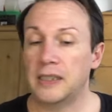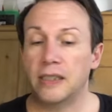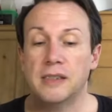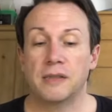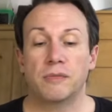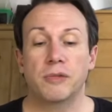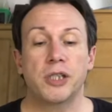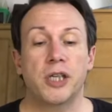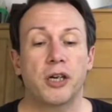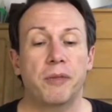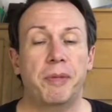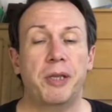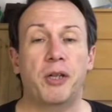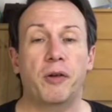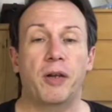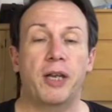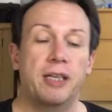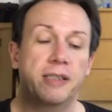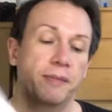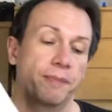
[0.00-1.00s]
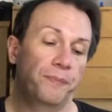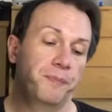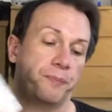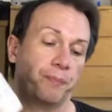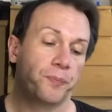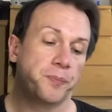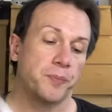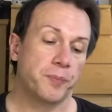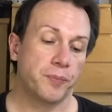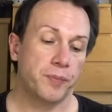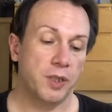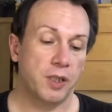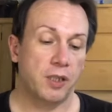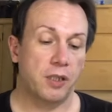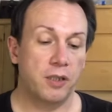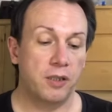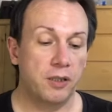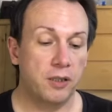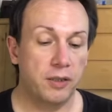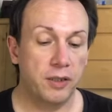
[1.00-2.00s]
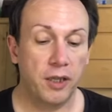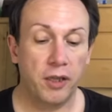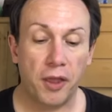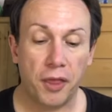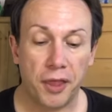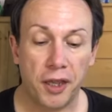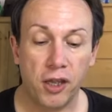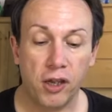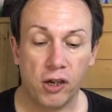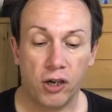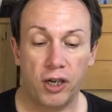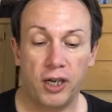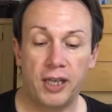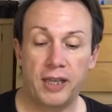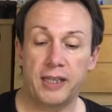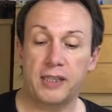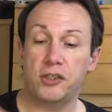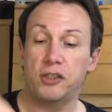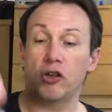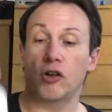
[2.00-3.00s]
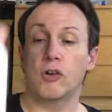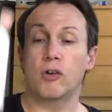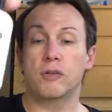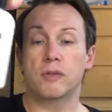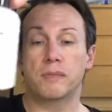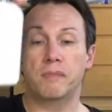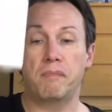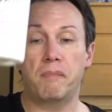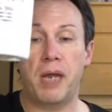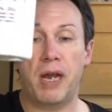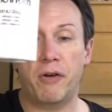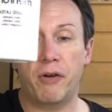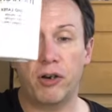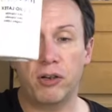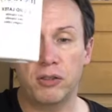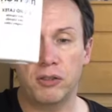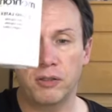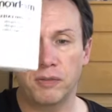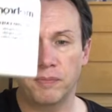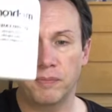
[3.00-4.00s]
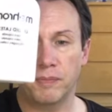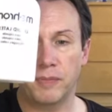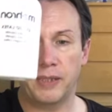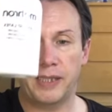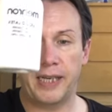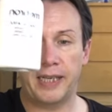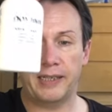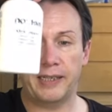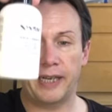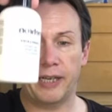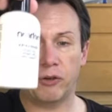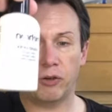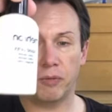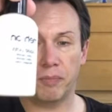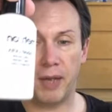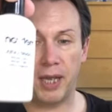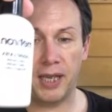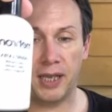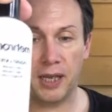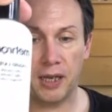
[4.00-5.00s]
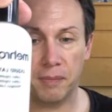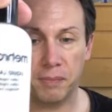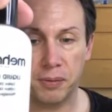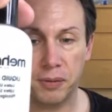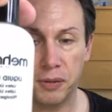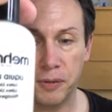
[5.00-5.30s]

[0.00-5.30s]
We're going to be doing, the other thing you're going to need is your Mehron liquid makeup.